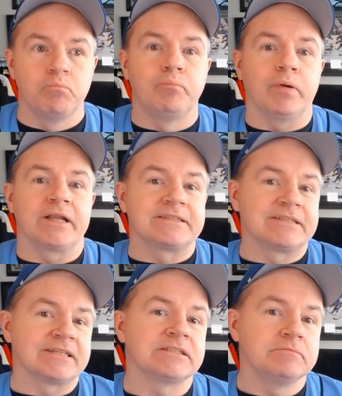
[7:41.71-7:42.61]
But it
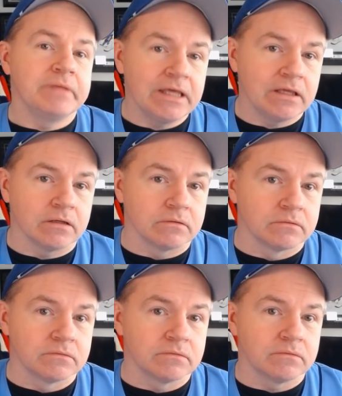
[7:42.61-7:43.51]
doesn't mean
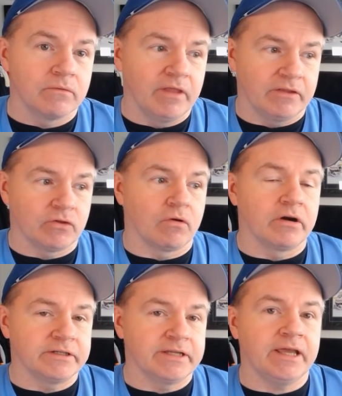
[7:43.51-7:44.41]
that there
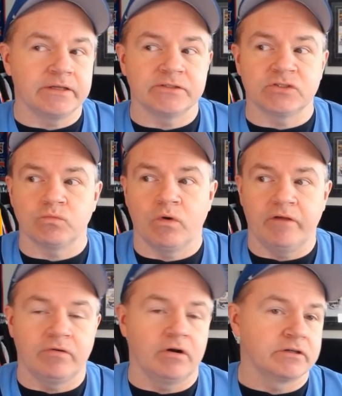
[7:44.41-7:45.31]
aren't days where I
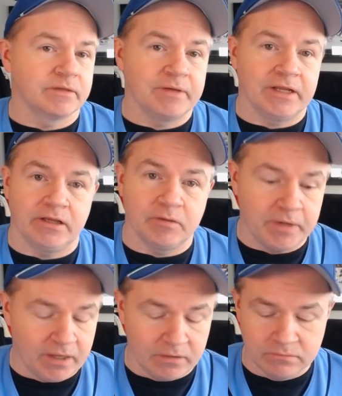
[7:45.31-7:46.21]
have a hard time getting out of
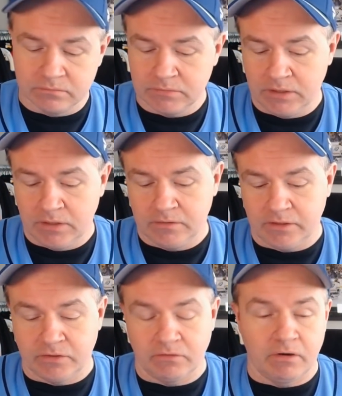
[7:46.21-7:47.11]
bed,
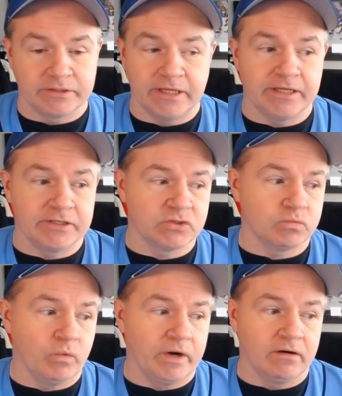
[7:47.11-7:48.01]
that there aren't days
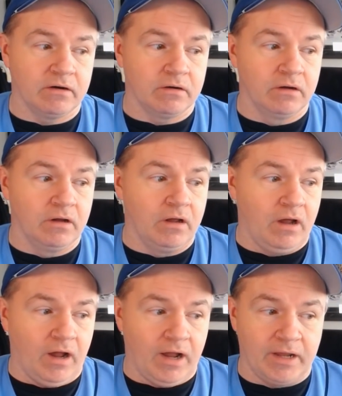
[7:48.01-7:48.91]
where
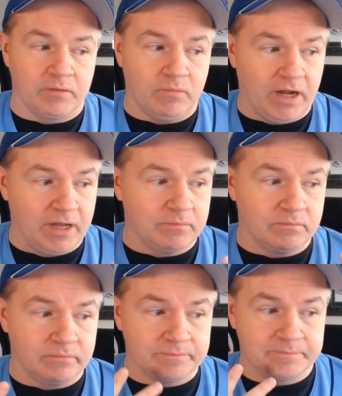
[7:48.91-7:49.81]

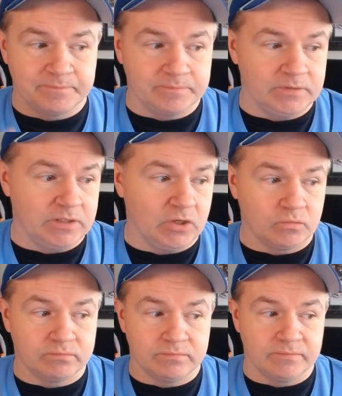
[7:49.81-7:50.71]
I'm, you know,
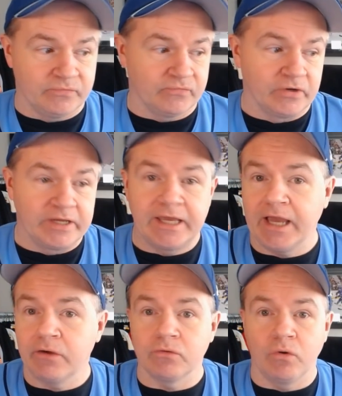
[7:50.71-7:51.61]
freaking
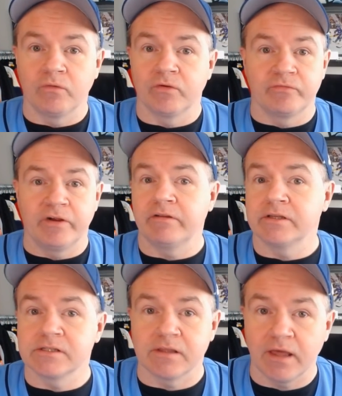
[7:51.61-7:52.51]
out over
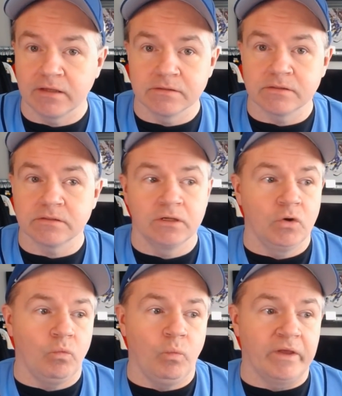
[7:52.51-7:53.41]
various things,
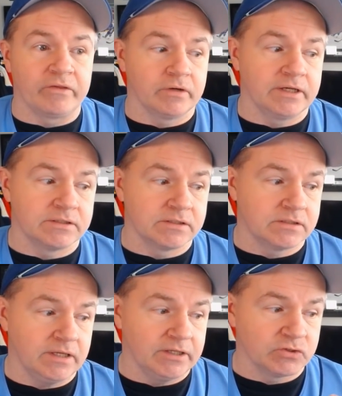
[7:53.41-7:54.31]
whether
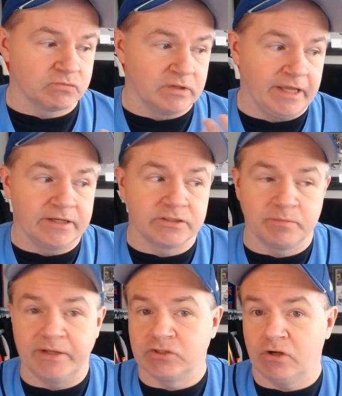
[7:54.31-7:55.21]
it's related to
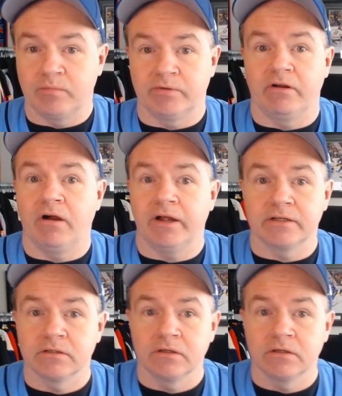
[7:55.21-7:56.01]
my job or not.